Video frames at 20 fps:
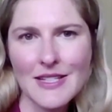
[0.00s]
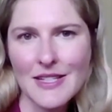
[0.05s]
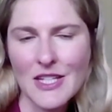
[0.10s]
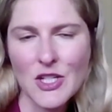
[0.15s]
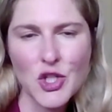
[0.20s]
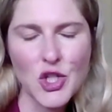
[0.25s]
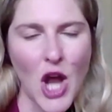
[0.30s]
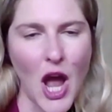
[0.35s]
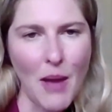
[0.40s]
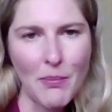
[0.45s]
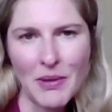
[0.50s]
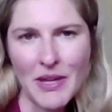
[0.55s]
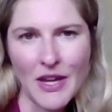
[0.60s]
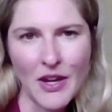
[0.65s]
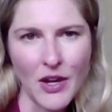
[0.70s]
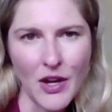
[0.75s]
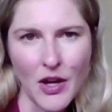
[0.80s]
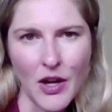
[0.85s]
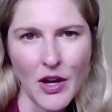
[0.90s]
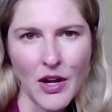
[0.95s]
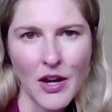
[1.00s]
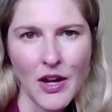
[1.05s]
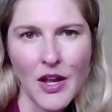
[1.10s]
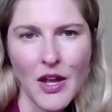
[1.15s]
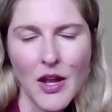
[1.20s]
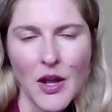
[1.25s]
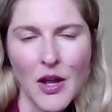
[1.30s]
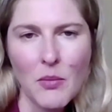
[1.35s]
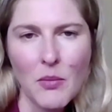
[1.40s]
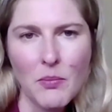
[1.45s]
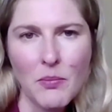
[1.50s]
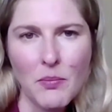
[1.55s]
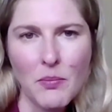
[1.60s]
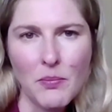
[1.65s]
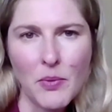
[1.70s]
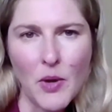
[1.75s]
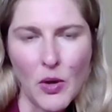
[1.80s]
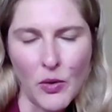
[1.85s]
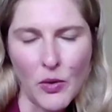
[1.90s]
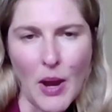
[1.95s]
And I would say at the heart of
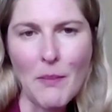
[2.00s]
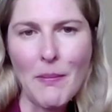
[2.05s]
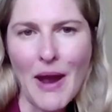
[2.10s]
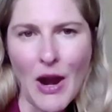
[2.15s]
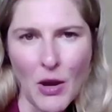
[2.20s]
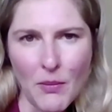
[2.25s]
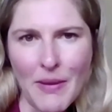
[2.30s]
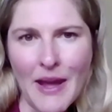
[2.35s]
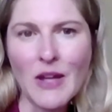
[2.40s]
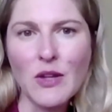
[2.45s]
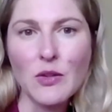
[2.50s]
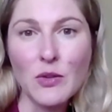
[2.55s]
what we have